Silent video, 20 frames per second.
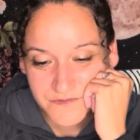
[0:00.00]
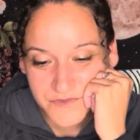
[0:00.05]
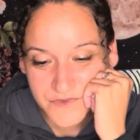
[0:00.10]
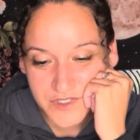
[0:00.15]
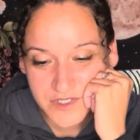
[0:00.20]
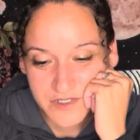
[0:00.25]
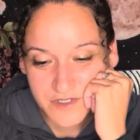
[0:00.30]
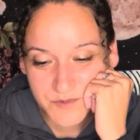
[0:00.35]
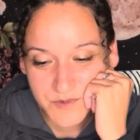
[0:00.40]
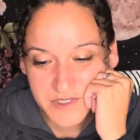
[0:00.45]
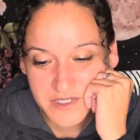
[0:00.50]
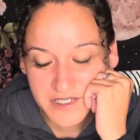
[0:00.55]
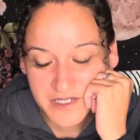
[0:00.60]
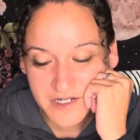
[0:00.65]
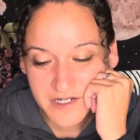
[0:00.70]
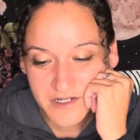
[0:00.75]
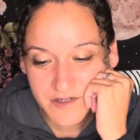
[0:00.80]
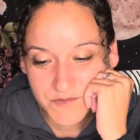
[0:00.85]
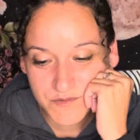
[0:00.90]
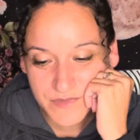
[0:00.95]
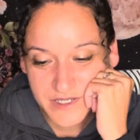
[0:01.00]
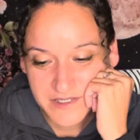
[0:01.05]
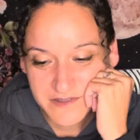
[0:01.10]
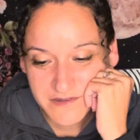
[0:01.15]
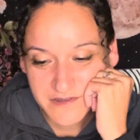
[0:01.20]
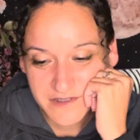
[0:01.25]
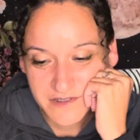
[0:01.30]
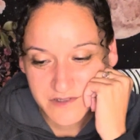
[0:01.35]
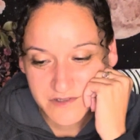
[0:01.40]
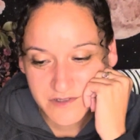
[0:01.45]
You could be getting a
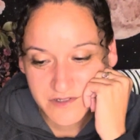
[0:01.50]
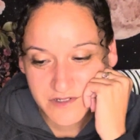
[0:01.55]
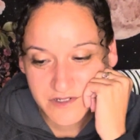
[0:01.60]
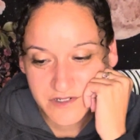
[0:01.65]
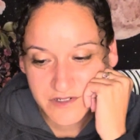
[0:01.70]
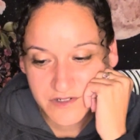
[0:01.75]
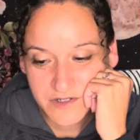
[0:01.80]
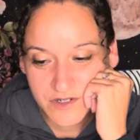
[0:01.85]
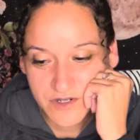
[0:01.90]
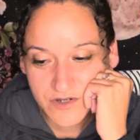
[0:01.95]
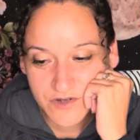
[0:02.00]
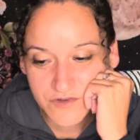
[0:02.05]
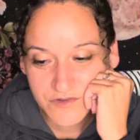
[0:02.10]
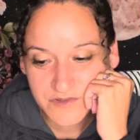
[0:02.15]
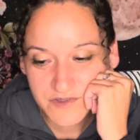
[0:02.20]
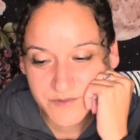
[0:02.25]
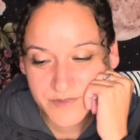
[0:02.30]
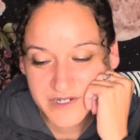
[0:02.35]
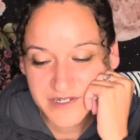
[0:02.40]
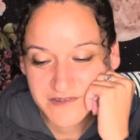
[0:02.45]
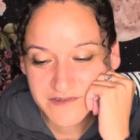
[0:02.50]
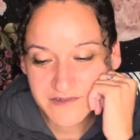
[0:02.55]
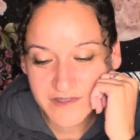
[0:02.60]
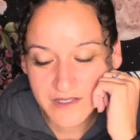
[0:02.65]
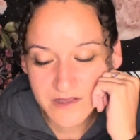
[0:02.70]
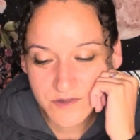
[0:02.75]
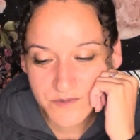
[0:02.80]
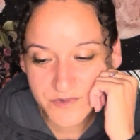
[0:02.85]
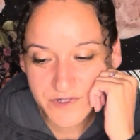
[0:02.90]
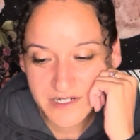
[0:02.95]
message you didn't know. Somebody's
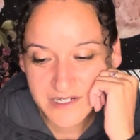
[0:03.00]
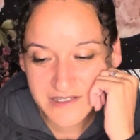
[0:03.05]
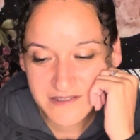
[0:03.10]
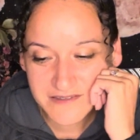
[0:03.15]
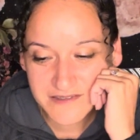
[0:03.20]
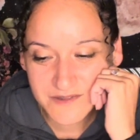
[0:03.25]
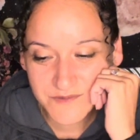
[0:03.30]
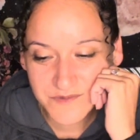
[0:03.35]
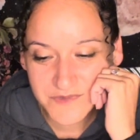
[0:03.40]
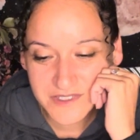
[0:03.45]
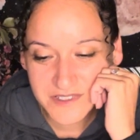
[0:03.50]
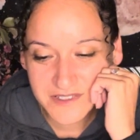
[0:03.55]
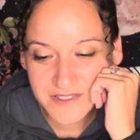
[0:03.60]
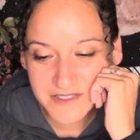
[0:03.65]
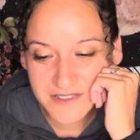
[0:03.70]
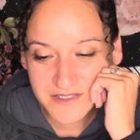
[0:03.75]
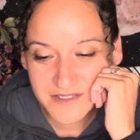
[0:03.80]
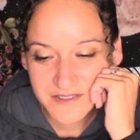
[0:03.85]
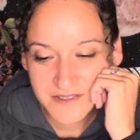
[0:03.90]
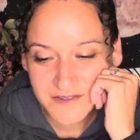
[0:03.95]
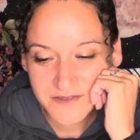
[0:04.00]
celebrating something.